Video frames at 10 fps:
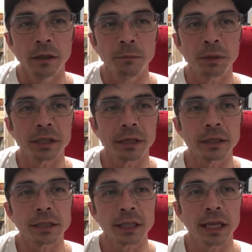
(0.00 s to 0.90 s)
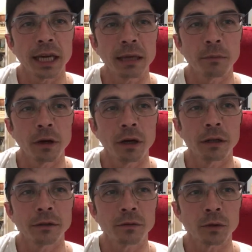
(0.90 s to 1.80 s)
But there is a game
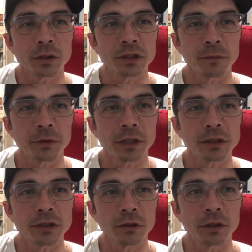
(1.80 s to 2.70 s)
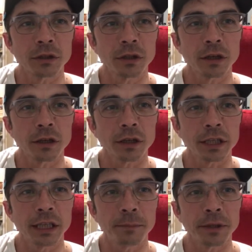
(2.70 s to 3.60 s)
on or something, so good luck on
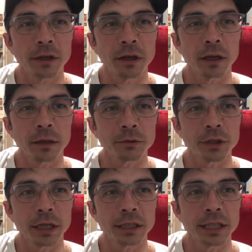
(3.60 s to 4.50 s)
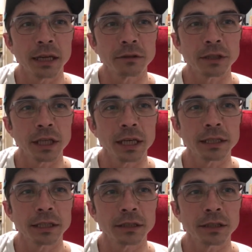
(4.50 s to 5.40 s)
keeping on. I'm trying to downsize
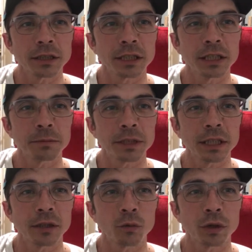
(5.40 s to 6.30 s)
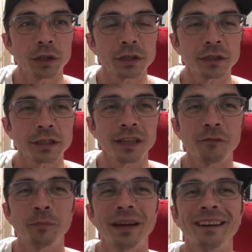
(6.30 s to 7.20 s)
and it just keeps getting worse instead
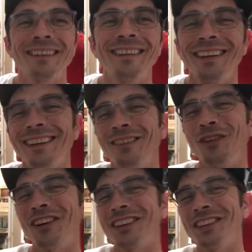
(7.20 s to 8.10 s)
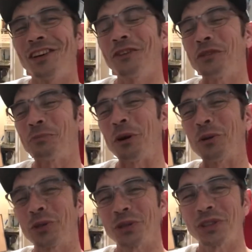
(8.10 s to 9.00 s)
of better. Well, you know, if you
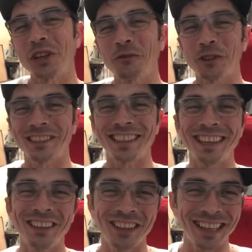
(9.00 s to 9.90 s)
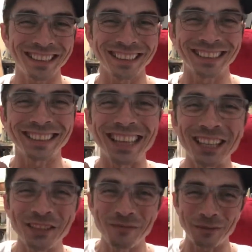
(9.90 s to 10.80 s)
post your stuff for sale and actually sell
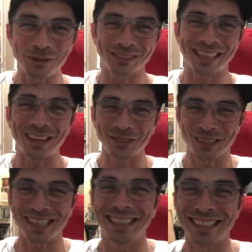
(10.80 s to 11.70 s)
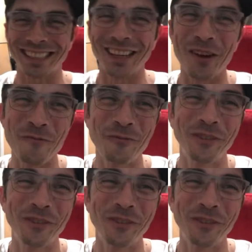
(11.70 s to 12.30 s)
it, maybe you'll downsize some.